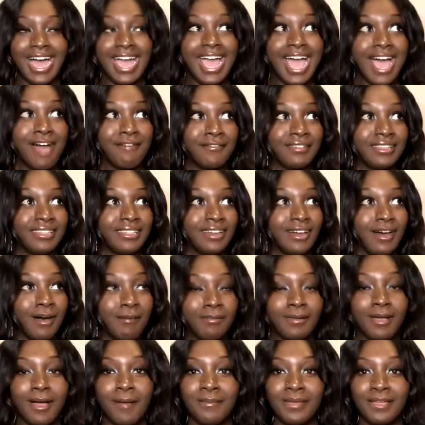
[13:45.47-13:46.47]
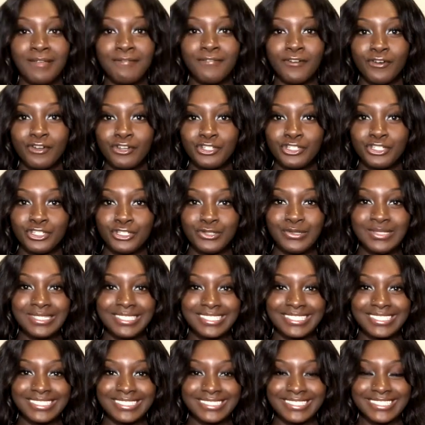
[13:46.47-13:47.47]
I have an upcoming photo
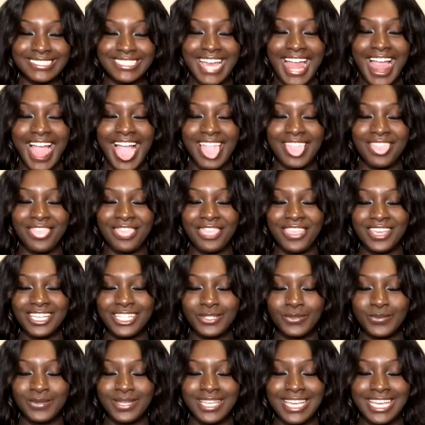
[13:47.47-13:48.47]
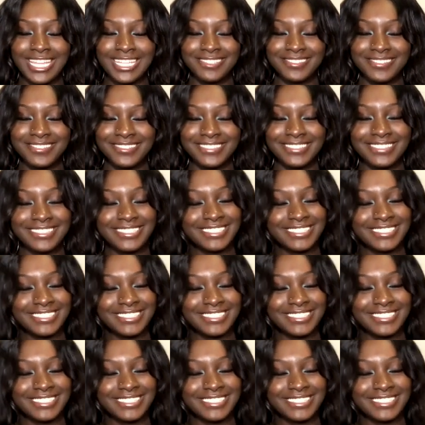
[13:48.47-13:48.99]
shoot this weekend.